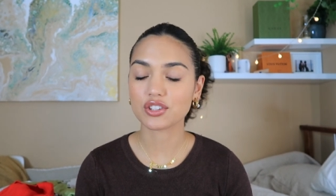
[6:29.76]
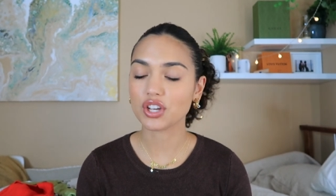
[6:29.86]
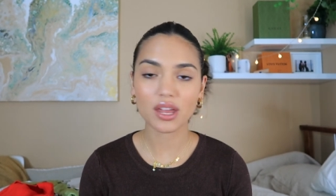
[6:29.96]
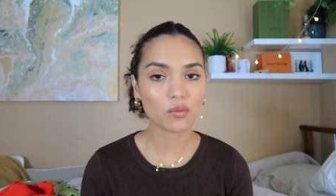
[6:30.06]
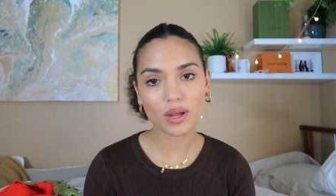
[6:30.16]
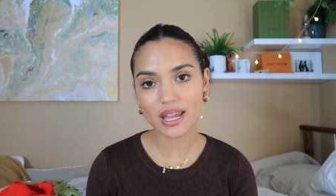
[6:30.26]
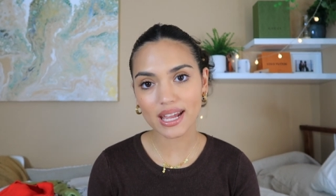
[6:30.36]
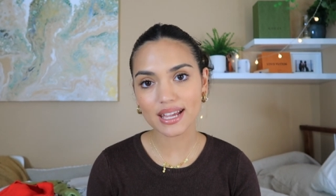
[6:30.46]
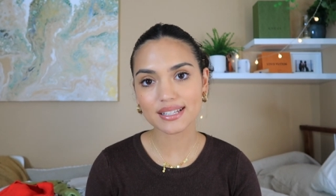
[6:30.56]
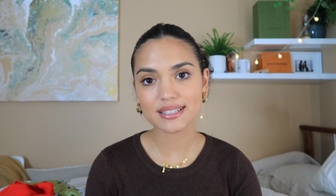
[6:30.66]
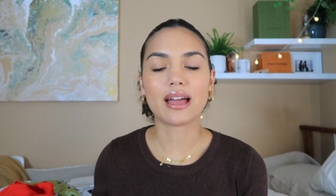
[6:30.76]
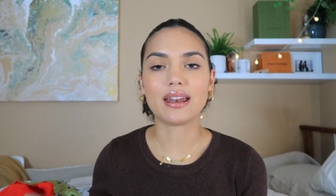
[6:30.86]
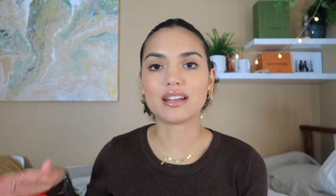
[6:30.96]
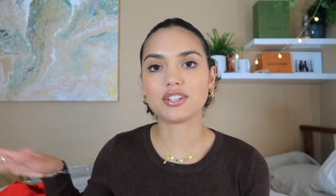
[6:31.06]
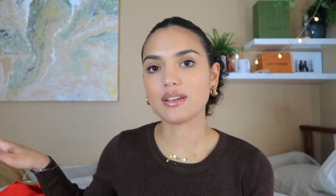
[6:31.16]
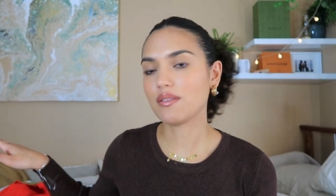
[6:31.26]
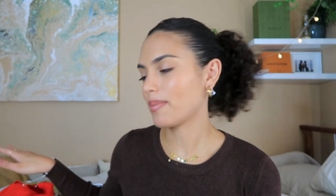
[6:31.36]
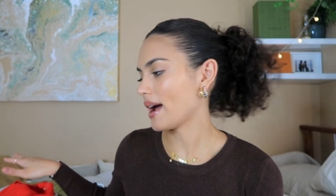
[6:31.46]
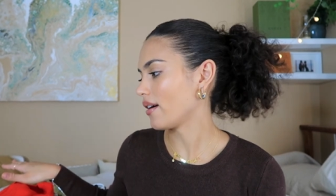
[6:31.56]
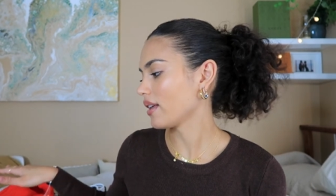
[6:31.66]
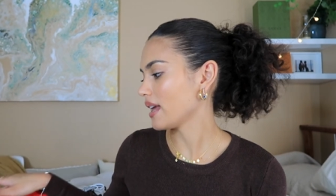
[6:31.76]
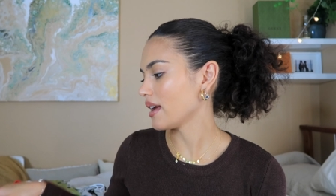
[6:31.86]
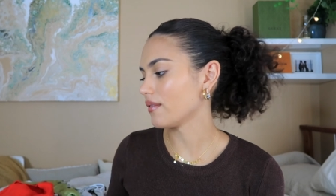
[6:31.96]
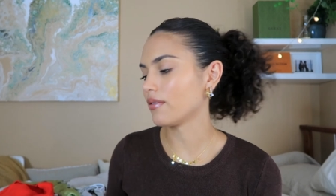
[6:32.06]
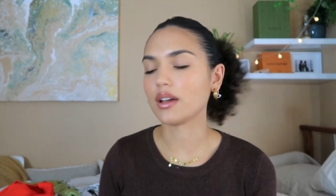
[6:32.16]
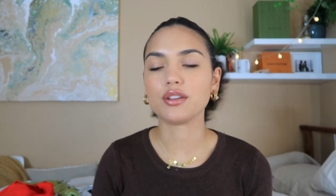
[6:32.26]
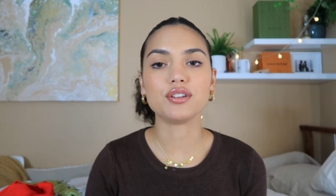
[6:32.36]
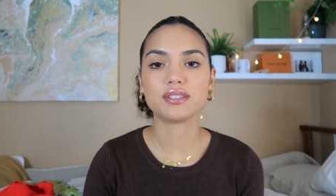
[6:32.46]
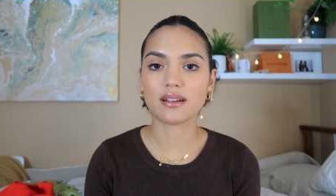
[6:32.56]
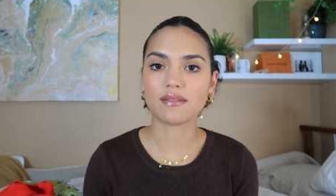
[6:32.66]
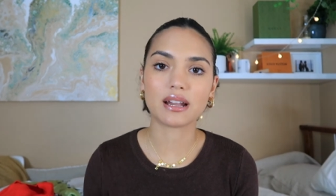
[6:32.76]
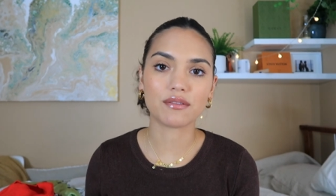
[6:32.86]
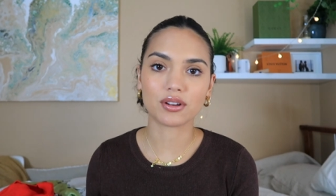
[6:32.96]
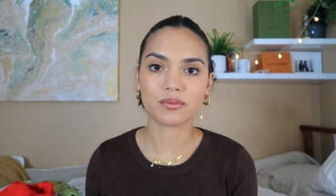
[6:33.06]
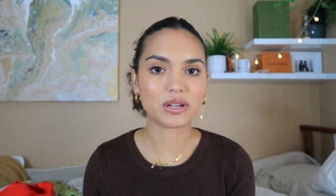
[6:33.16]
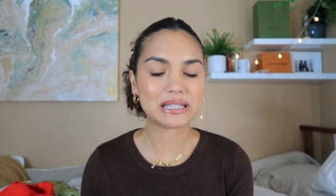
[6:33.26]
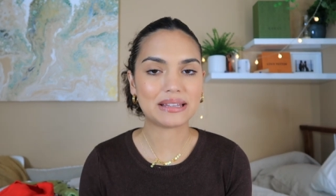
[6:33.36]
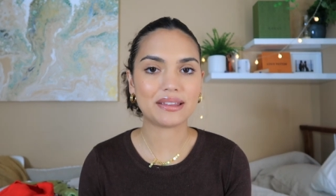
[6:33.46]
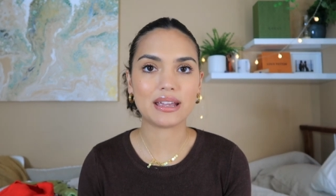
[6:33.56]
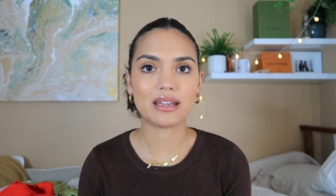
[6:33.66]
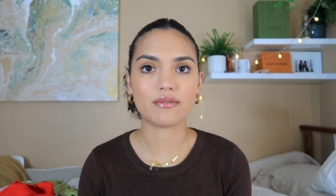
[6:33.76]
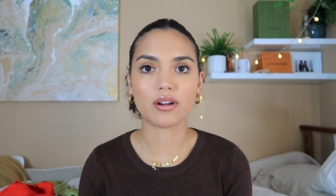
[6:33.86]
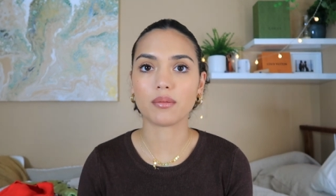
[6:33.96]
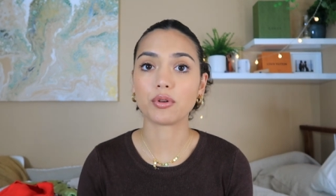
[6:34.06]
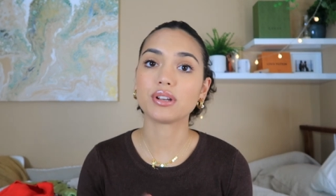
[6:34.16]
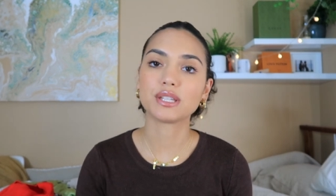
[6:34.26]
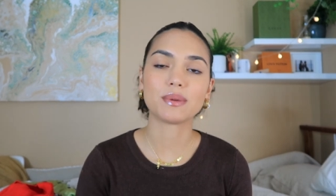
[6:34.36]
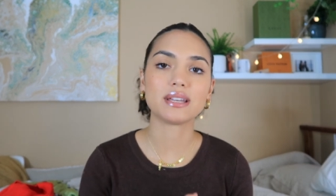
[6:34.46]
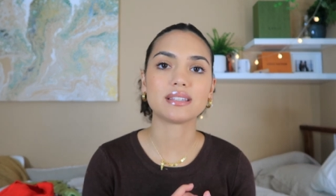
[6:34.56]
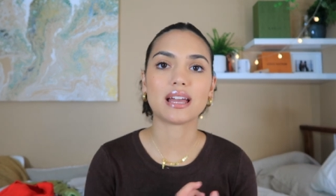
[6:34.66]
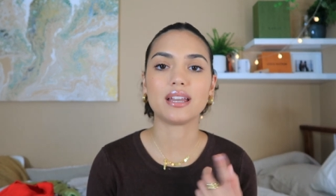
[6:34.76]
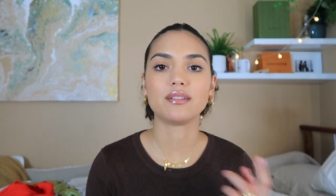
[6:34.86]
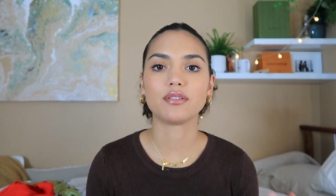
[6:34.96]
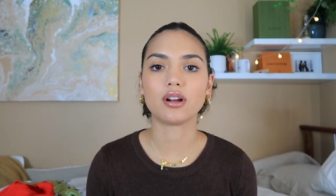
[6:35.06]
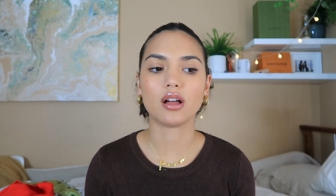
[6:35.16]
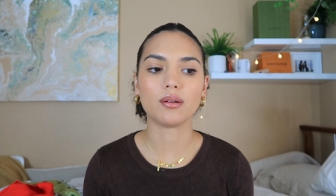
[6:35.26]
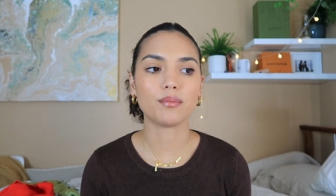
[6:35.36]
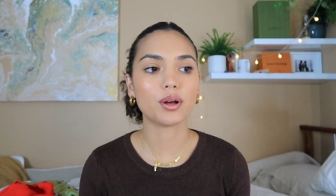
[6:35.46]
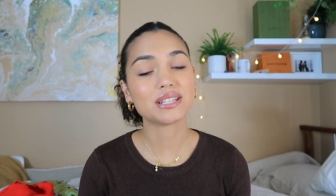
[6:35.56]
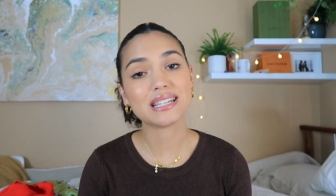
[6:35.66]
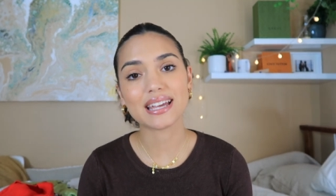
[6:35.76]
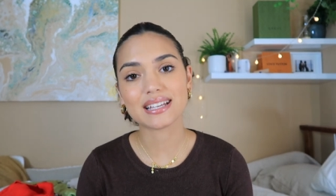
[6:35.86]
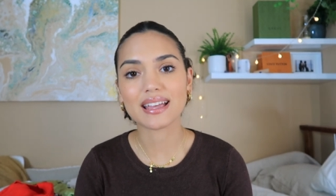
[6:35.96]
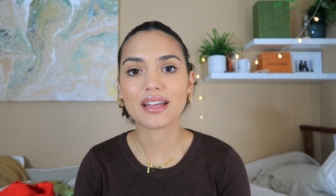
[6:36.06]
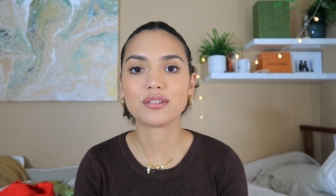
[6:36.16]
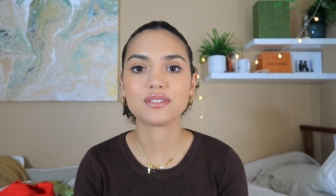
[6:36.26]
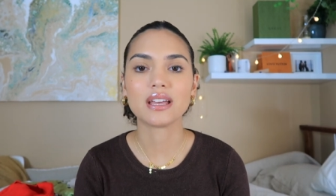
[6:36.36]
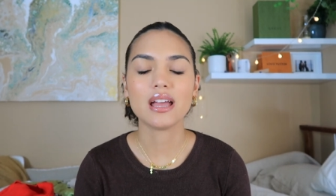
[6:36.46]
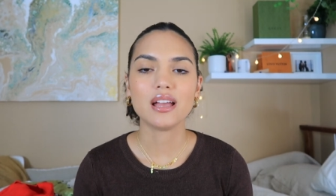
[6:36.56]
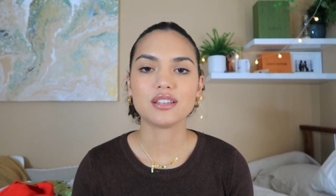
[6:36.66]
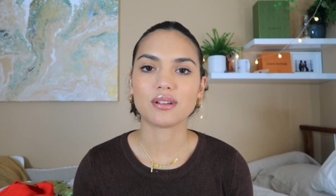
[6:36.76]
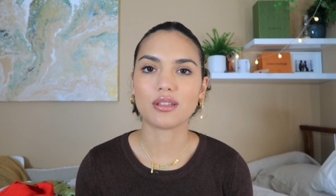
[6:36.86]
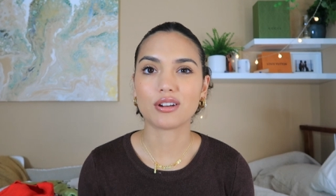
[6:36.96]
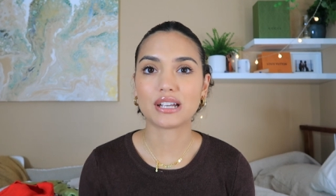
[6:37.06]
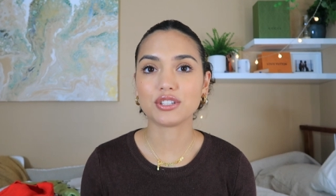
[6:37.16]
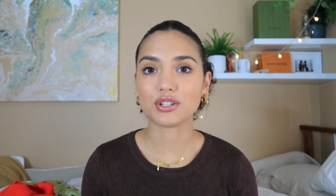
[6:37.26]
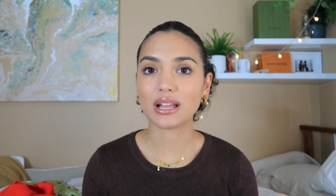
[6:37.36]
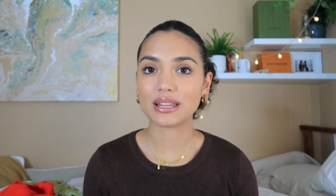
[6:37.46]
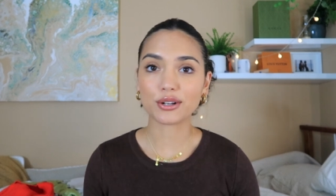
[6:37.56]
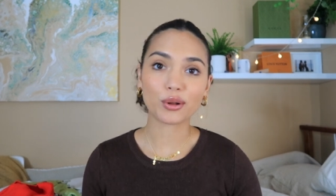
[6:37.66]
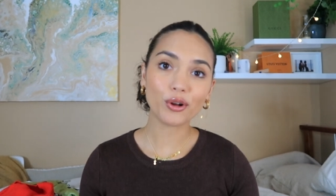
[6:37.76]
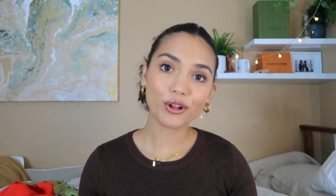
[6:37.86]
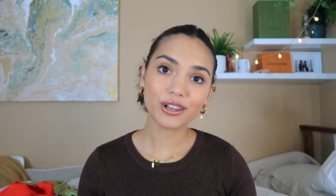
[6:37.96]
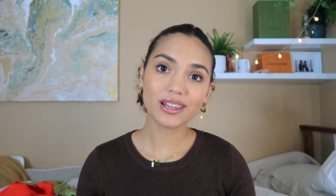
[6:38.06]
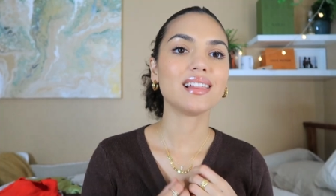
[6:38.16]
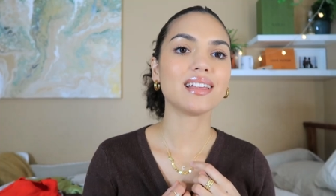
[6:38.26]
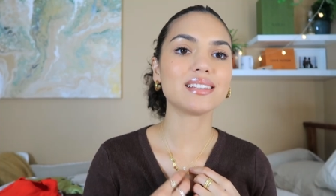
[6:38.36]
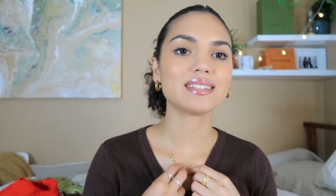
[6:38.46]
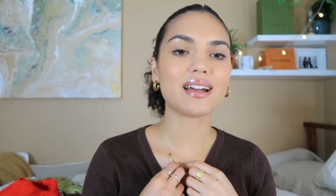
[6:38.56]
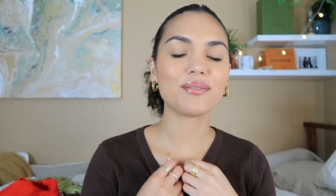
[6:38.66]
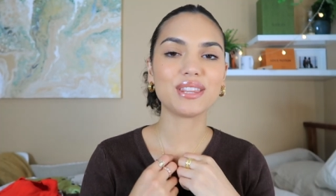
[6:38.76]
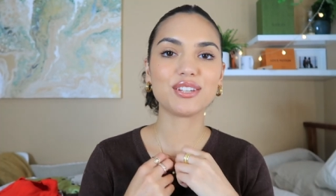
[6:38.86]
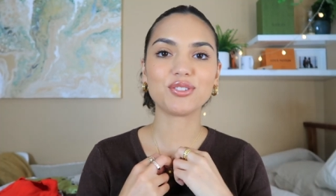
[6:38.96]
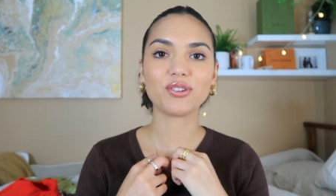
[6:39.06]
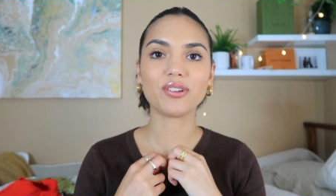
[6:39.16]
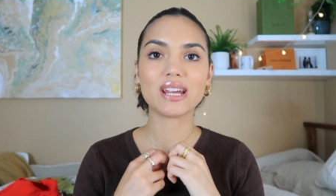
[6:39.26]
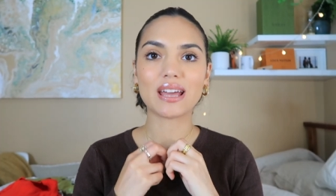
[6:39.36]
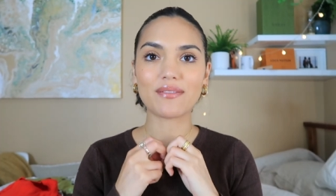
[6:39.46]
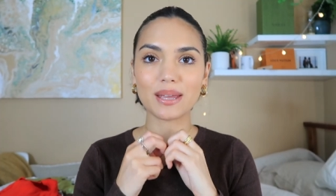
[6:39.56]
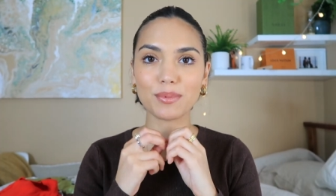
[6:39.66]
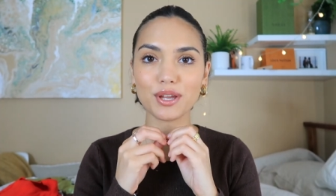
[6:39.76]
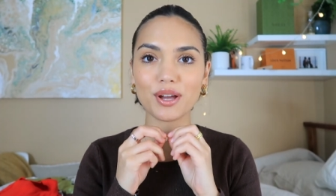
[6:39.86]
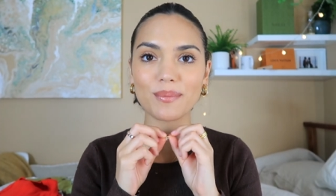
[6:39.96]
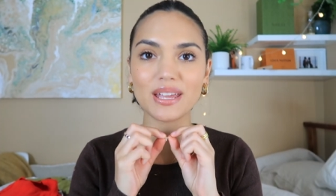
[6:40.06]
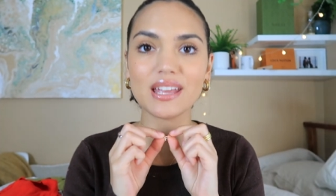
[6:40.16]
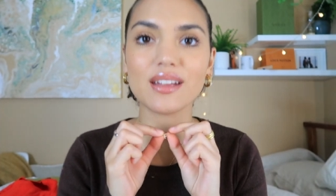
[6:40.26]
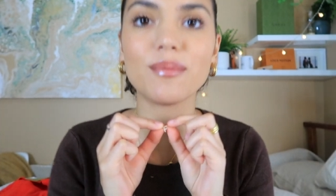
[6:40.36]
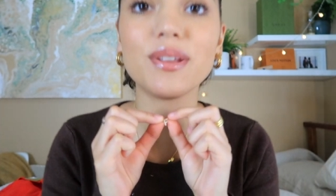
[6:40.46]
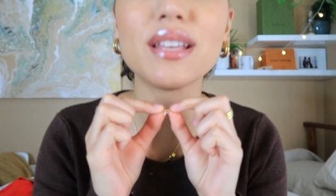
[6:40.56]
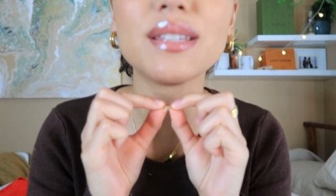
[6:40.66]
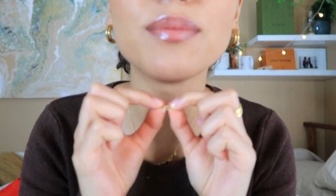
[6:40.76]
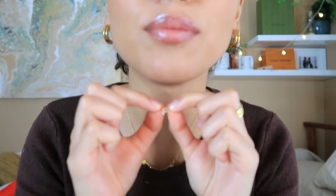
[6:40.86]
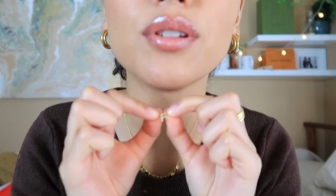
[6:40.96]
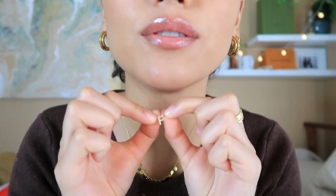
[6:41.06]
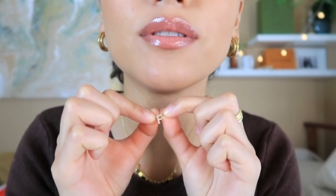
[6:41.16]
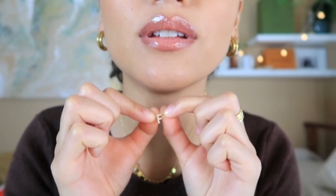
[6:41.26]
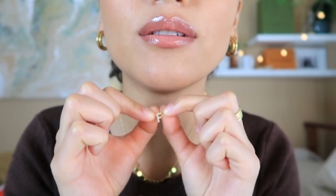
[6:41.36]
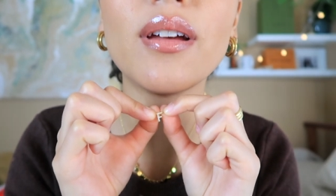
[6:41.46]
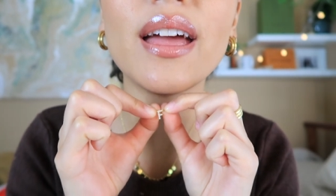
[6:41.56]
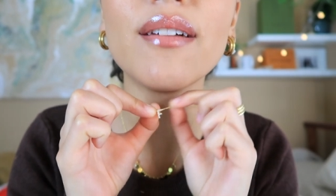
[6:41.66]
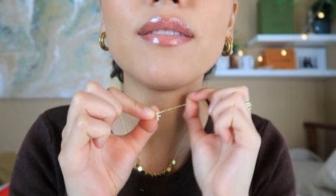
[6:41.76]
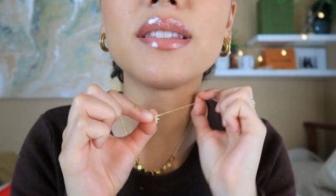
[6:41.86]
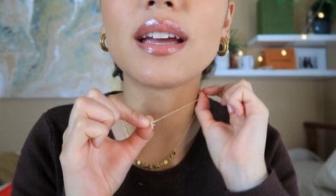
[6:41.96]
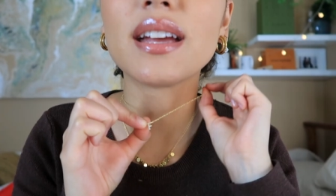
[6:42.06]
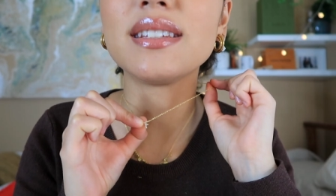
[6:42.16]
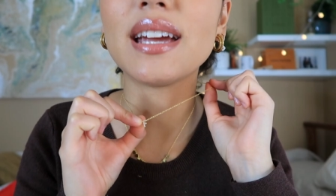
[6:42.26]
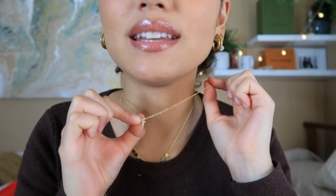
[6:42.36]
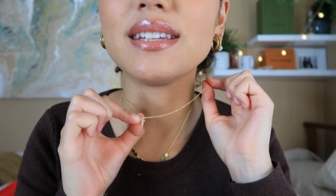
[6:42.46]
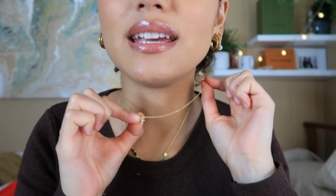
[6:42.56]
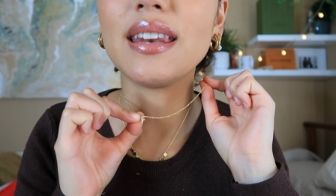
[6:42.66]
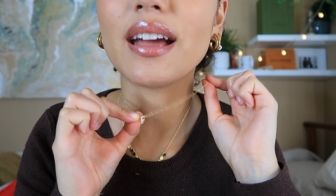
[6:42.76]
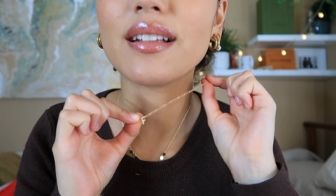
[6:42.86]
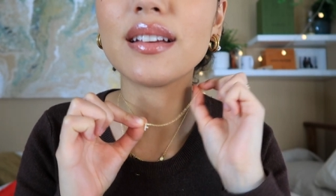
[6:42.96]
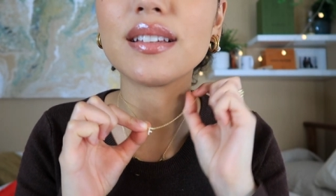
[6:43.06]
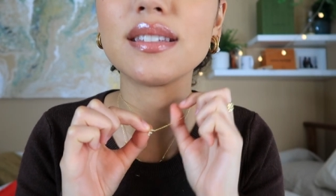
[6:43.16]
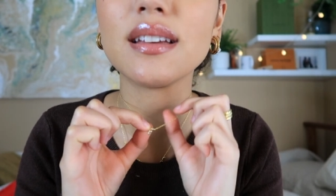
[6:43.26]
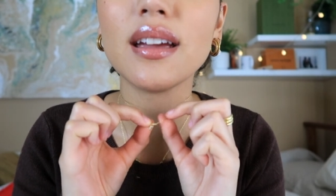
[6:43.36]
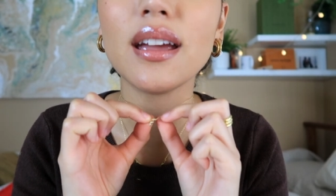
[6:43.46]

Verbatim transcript: chicken wings and I just have a pile here of new stuff that I've gotten recently from Christmas and from Boxing Day sales so I thought I'd do a little haul let's start with the jewelry that Fabian got me he got me this beautiful little F it's like a dainty necklace